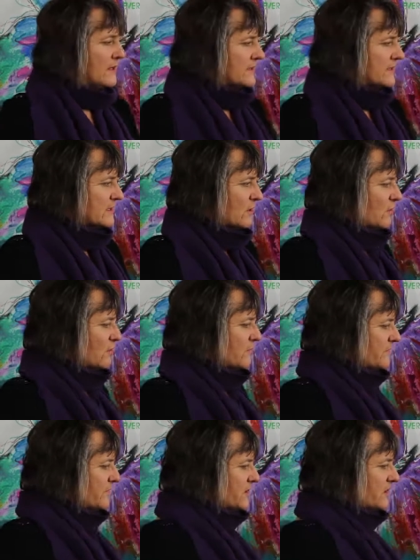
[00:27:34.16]

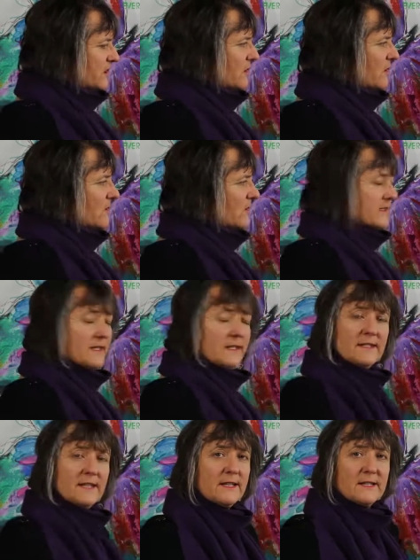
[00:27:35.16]
So qigong, as I
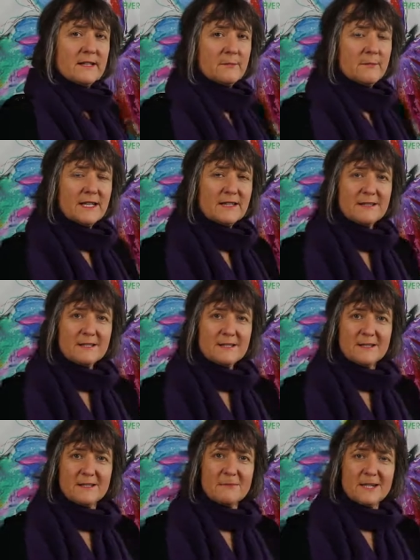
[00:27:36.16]
said at the beginning,
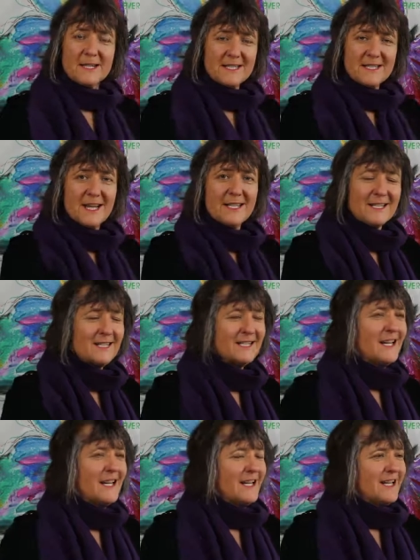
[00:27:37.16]
just when I
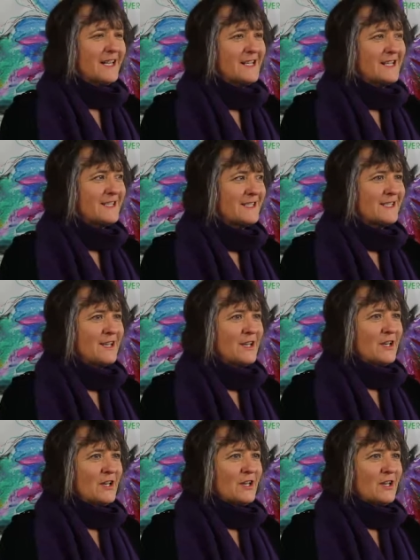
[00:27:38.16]
started, is
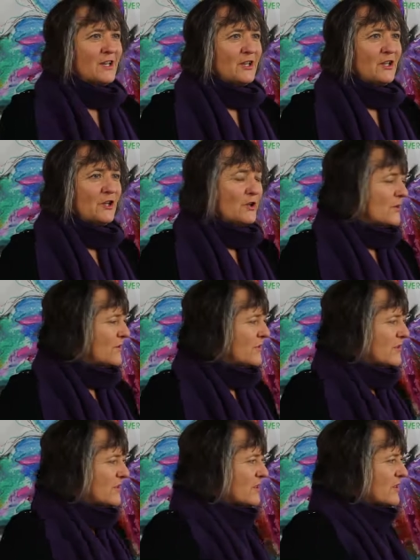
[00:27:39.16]
you know
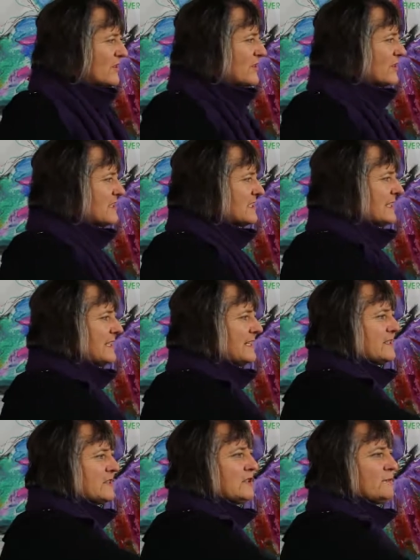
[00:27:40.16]
this
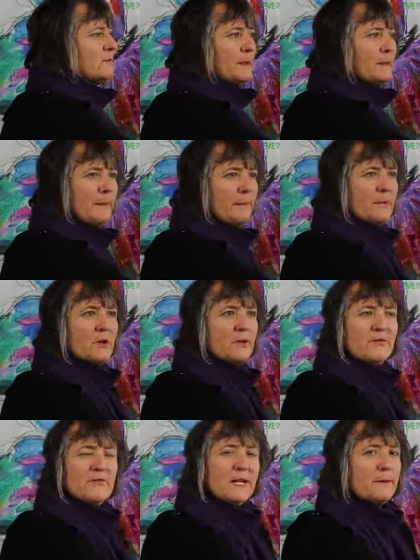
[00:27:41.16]
list could be
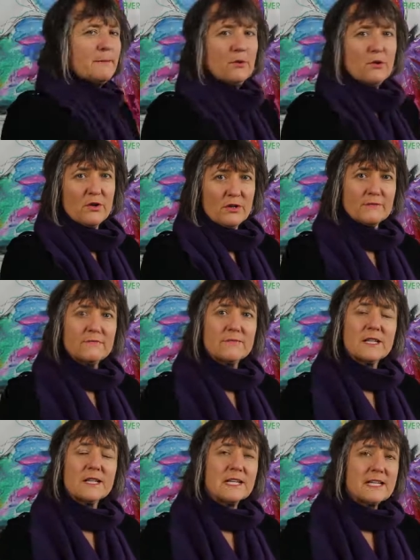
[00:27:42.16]
could fill a book.
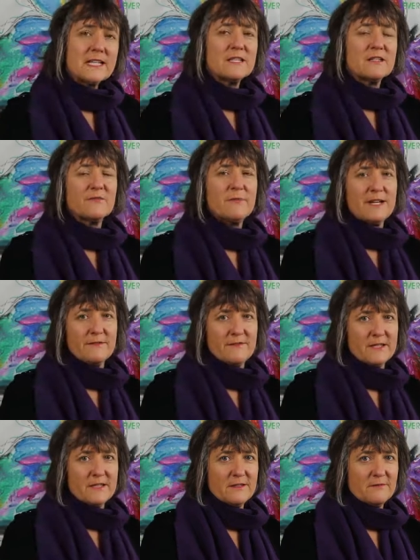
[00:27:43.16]
The list of
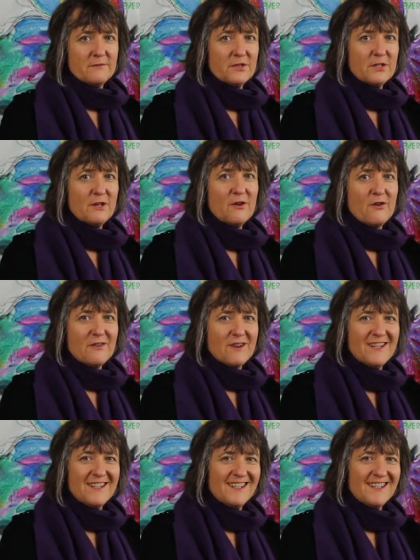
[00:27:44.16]
benefits of qigong,